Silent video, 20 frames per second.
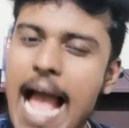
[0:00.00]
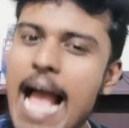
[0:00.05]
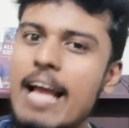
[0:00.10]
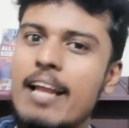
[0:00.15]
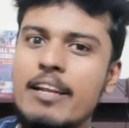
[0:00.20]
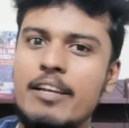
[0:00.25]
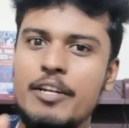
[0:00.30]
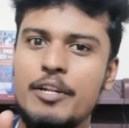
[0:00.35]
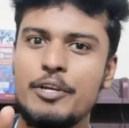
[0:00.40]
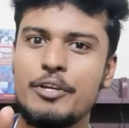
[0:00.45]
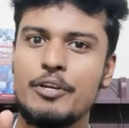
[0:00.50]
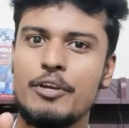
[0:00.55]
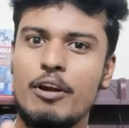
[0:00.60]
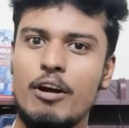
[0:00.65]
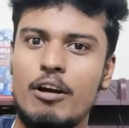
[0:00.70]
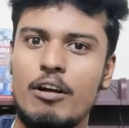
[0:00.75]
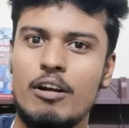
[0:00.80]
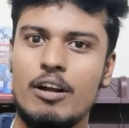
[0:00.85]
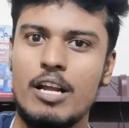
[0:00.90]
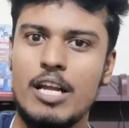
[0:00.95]
And
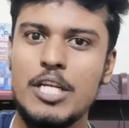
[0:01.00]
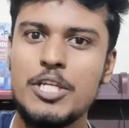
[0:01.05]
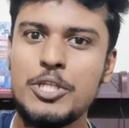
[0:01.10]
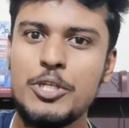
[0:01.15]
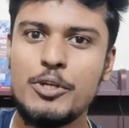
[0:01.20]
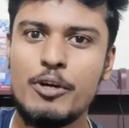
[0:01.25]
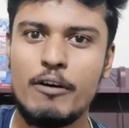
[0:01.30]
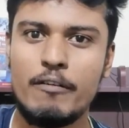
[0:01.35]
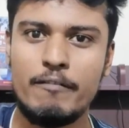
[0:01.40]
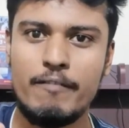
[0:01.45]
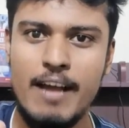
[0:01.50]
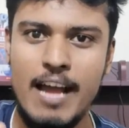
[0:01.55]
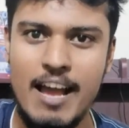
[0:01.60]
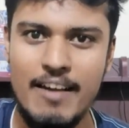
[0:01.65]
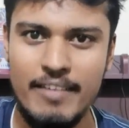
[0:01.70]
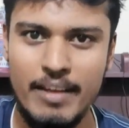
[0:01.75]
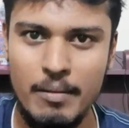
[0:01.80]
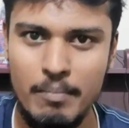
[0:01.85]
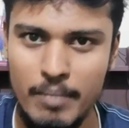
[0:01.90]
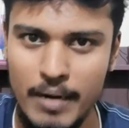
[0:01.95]
your issue of
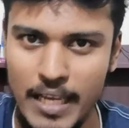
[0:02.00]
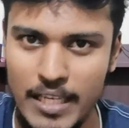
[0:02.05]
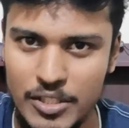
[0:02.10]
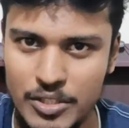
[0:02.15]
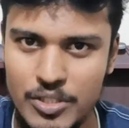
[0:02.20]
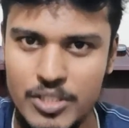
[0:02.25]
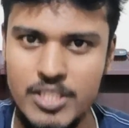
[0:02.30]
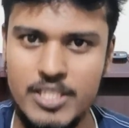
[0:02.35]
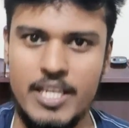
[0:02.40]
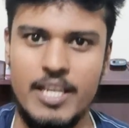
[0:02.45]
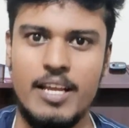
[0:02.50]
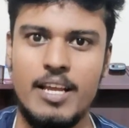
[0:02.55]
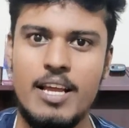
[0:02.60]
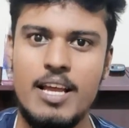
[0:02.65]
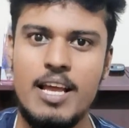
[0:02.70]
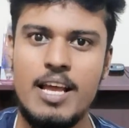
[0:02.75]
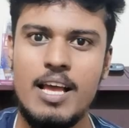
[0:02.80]
having a place to stay.